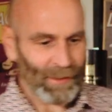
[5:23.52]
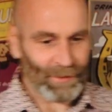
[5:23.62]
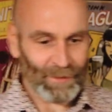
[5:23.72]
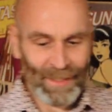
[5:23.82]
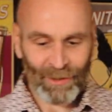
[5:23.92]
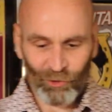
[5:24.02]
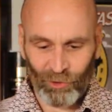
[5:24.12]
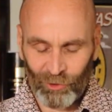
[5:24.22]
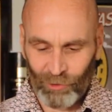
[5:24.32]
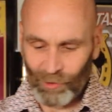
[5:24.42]
And that
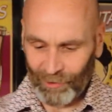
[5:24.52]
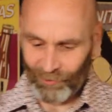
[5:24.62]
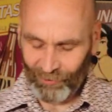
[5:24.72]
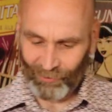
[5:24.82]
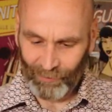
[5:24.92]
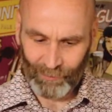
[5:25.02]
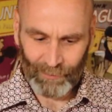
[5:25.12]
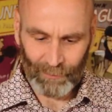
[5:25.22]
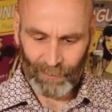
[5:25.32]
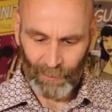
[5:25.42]
should do it.
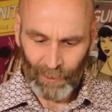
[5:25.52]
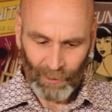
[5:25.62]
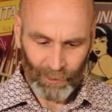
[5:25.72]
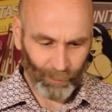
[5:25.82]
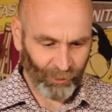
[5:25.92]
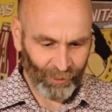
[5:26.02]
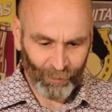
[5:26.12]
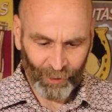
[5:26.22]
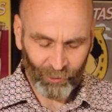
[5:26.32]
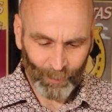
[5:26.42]
Now, because
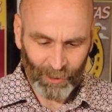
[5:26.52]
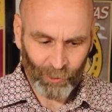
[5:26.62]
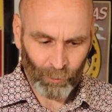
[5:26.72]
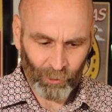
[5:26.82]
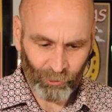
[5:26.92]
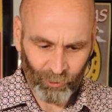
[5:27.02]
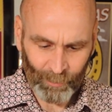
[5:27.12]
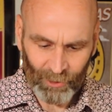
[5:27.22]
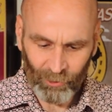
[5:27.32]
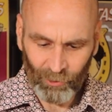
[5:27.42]
everything's pretty cool, there
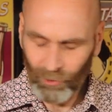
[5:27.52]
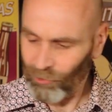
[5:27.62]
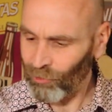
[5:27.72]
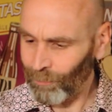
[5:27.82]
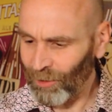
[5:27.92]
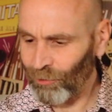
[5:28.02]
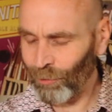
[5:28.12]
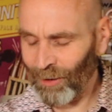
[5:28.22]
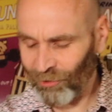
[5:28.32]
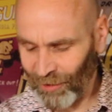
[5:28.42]
shouldn't be
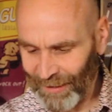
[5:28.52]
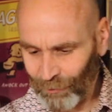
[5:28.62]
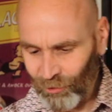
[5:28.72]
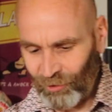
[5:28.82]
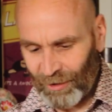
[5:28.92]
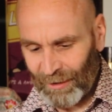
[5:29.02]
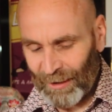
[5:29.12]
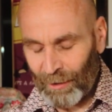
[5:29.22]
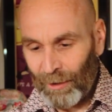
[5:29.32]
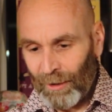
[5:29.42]
too much dilution in
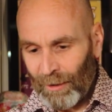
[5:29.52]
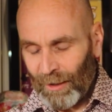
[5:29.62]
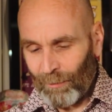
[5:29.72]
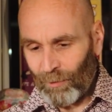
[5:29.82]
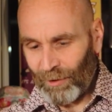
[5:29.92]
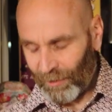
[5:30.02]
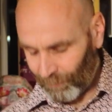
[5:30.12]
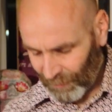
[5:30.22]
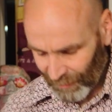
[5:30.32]
there, and with it